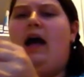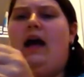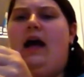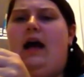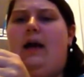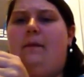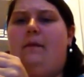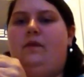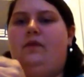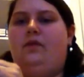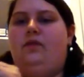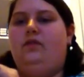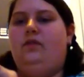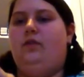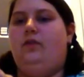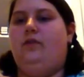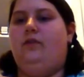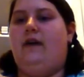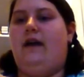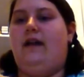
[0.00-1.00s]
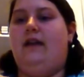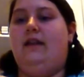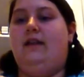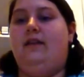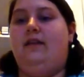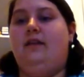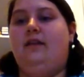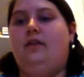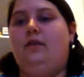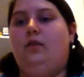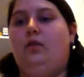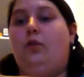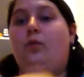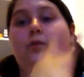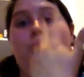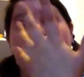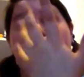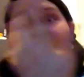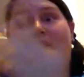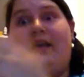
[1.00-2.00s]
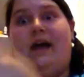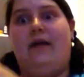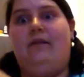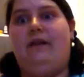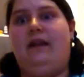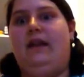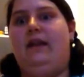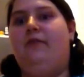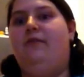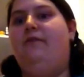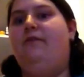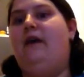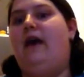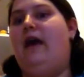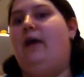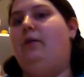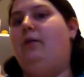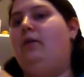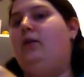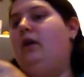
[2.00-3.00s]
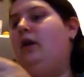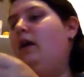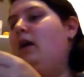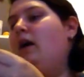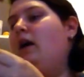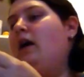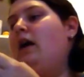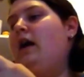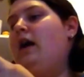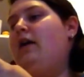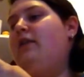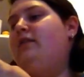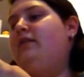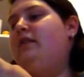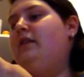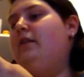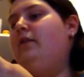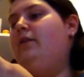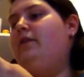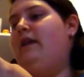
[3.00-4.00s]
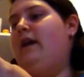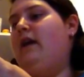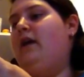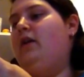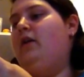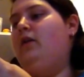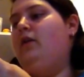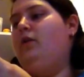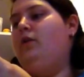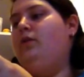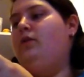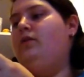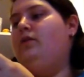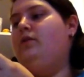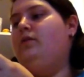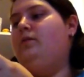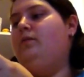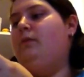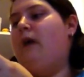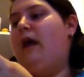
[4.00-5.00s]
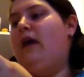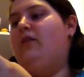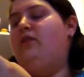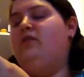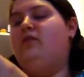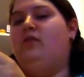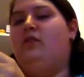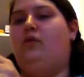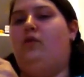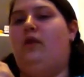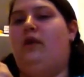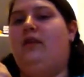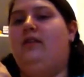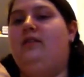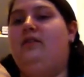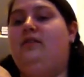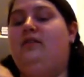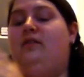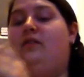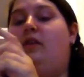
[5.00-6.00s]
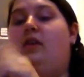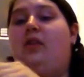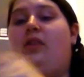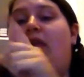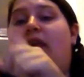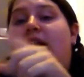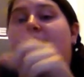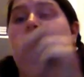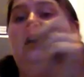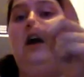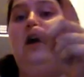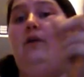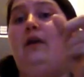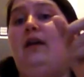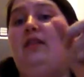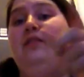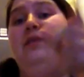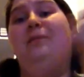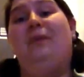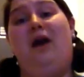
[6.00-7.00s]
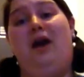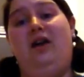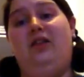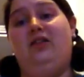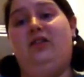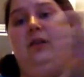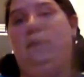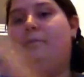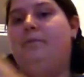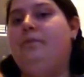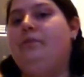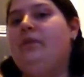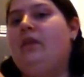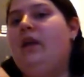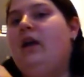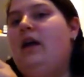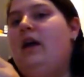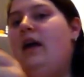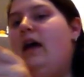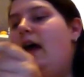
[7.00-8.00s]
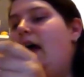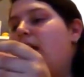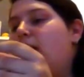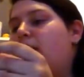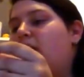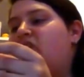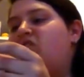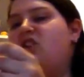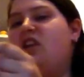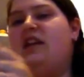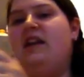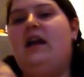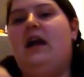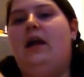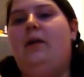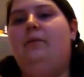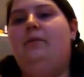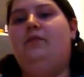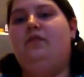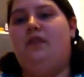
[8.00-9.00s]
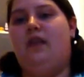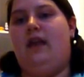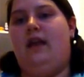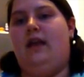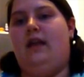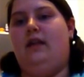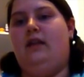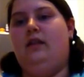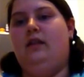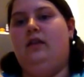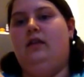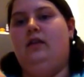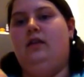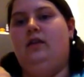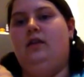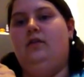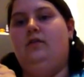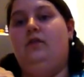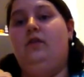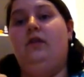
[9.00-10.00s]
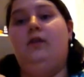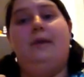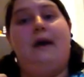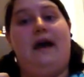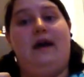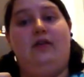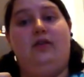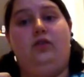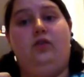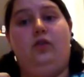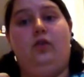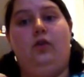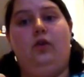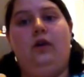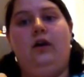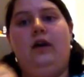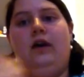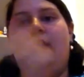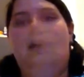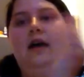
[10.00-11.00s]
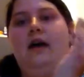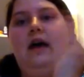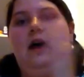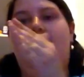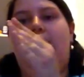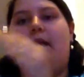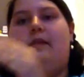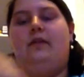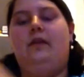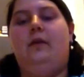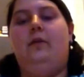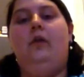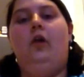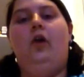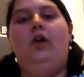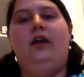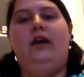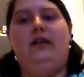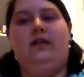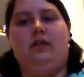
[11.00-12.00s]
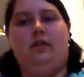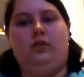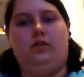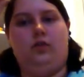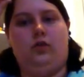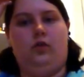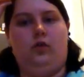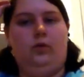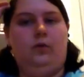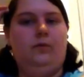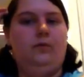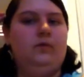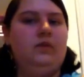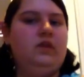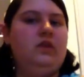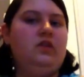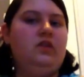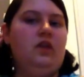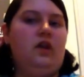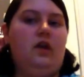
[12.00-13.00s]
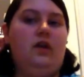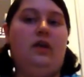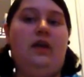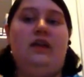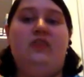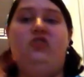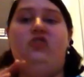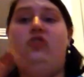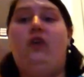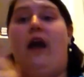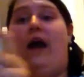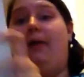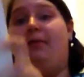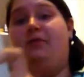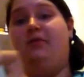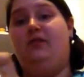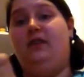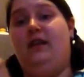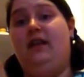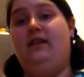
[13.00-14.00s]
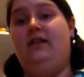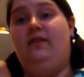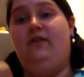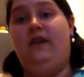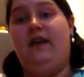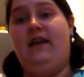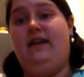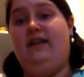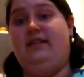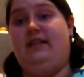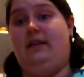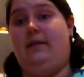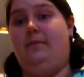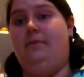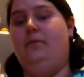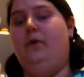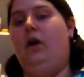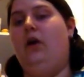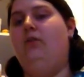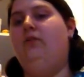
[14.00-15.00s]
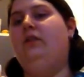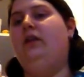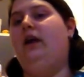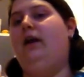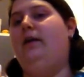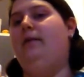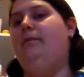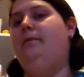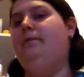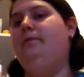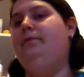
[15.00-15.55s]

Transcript: happens to have had is having an affair with Sylvia, who's married to the director Martin. Anyway, she comes in through the back door and ends up locking the door, so they're trapped in the theatre overnight.